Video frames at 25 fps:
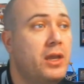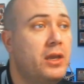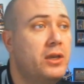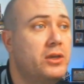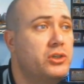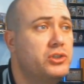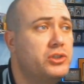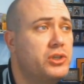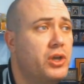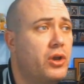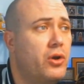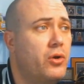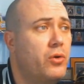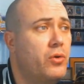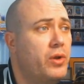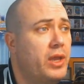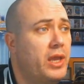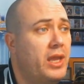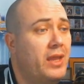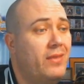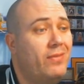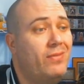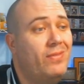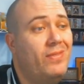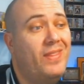So
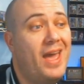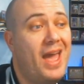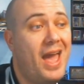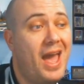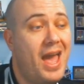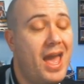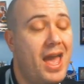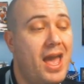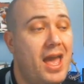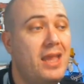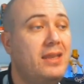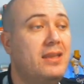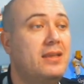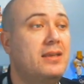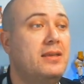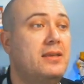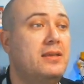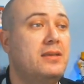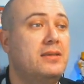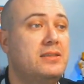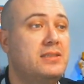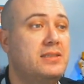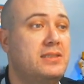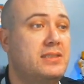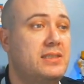in that
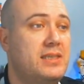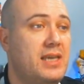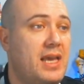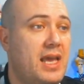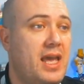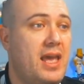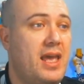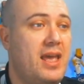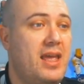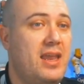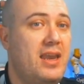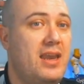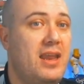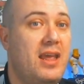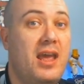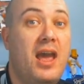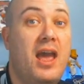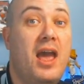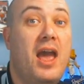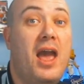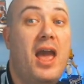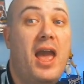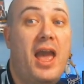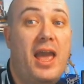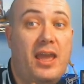said,
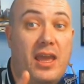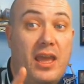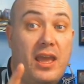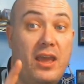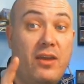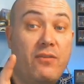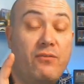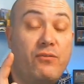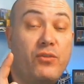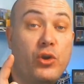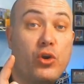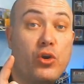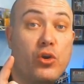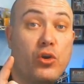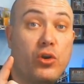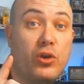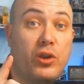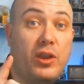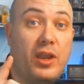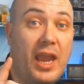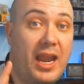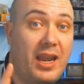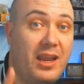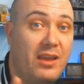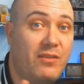hey, if you're
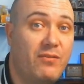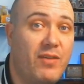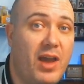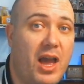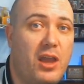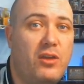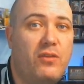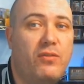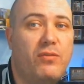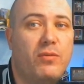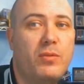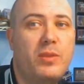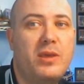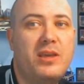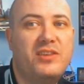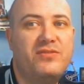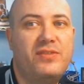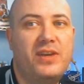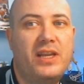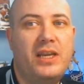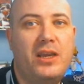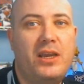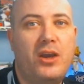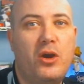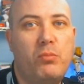gaining value from this
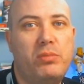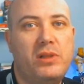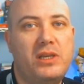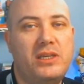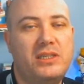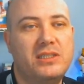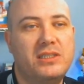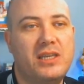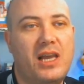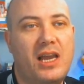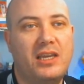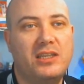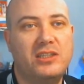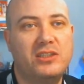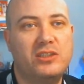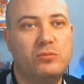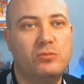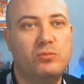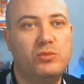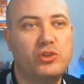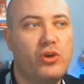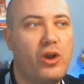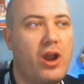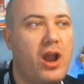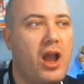video, please like and
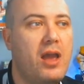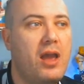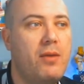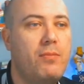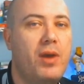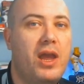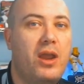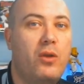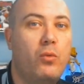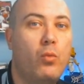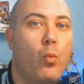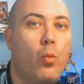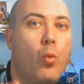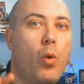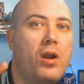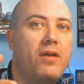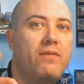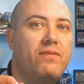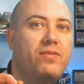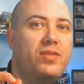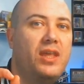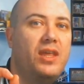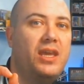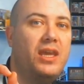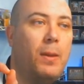subscribe. And one
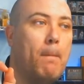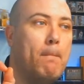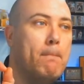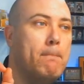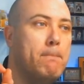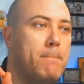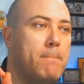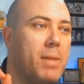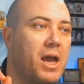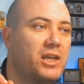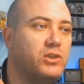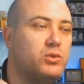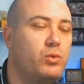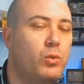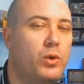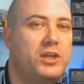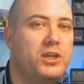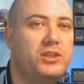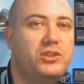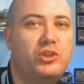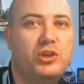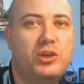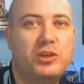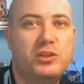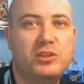of the best
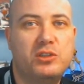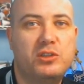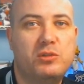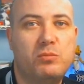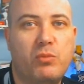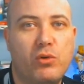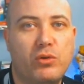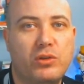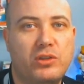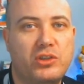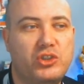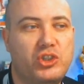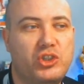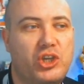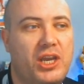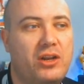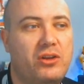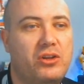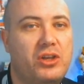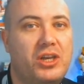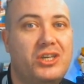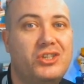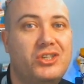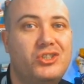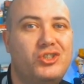ways you can support the
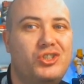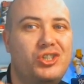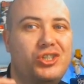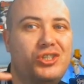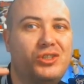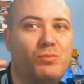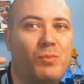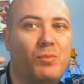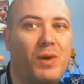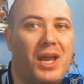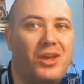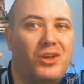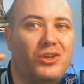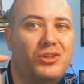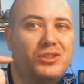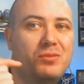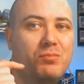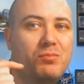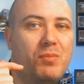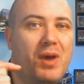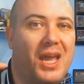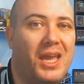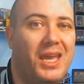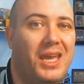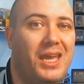channel is just by using
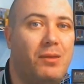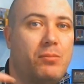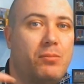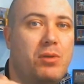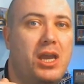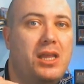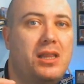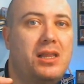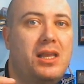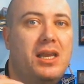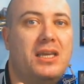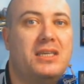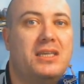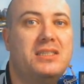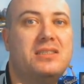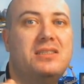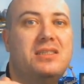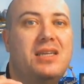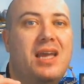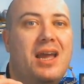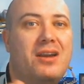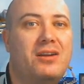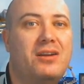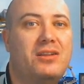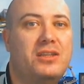my eBay links
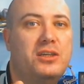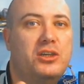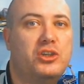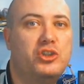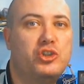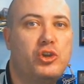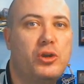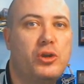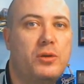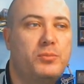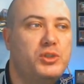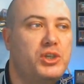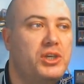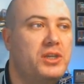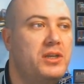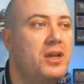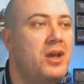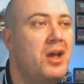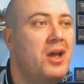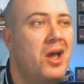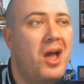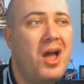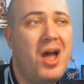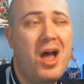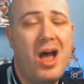down in the description.
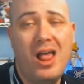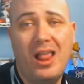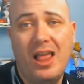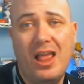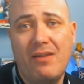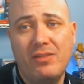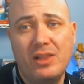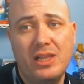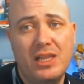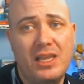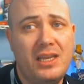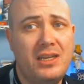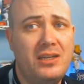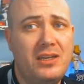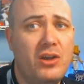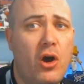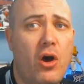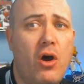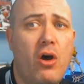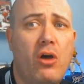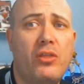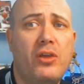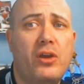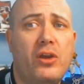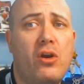I'll have a link to
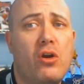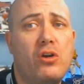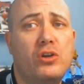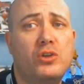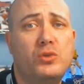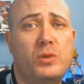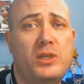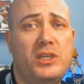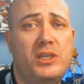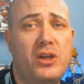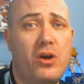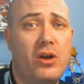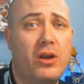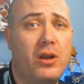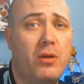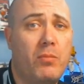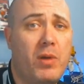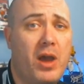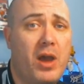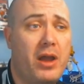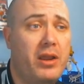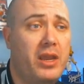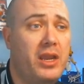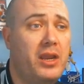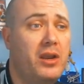all the cards we talk
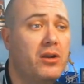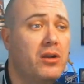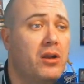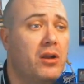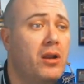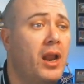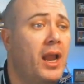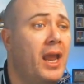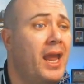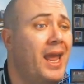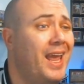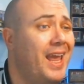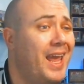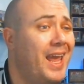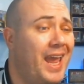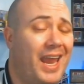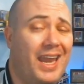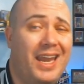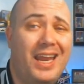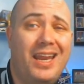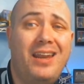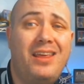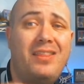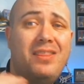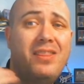about here.
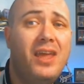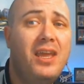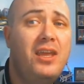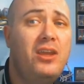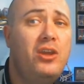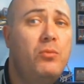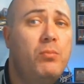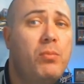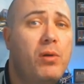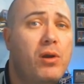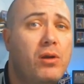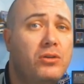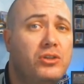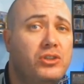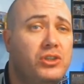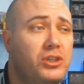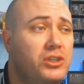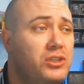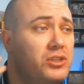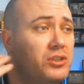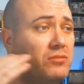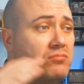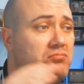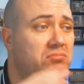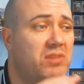And anything you
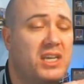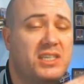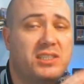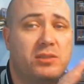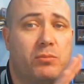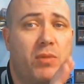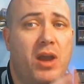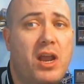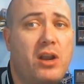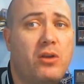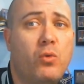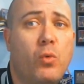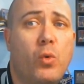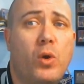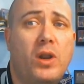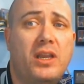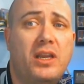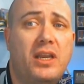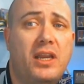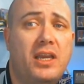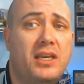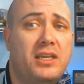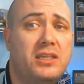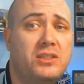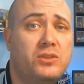purchase, doesn't matter what
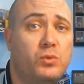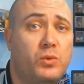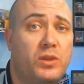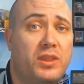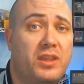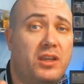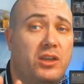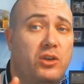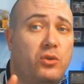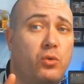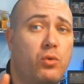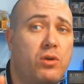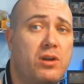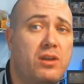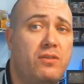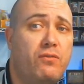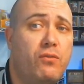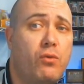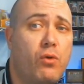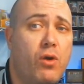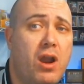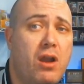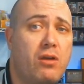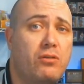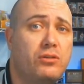it is, within
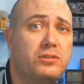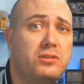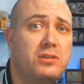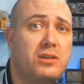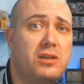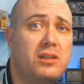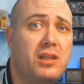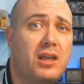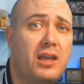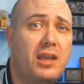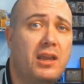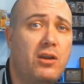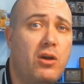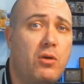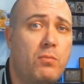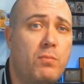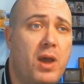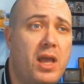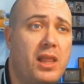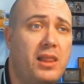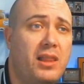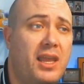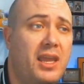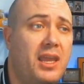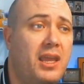twenty-four hours of clicking on
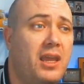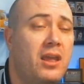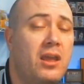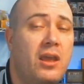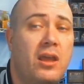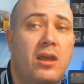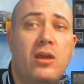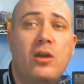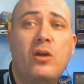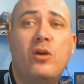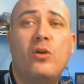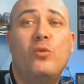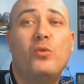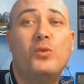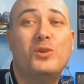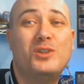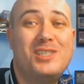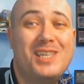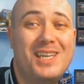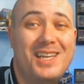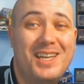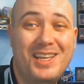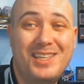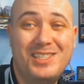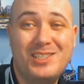my link, will
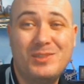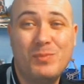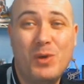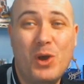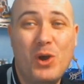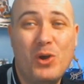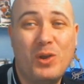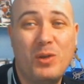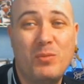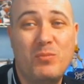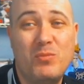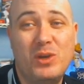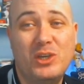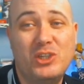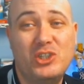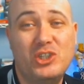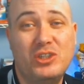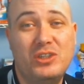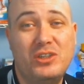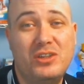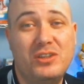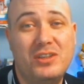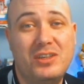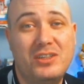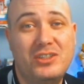send a small
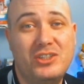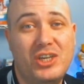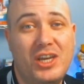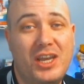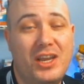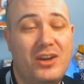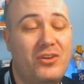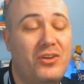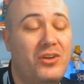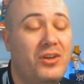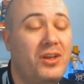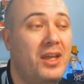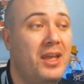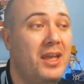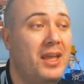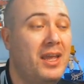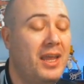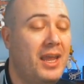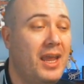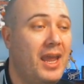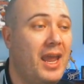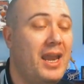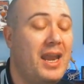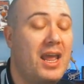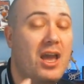commission to the channel
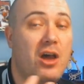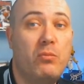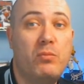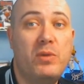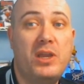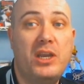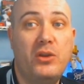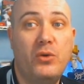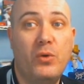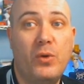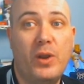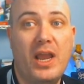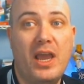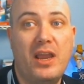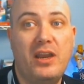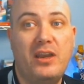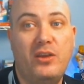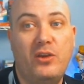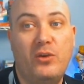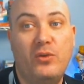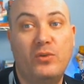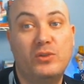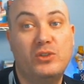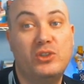and help me do what I do.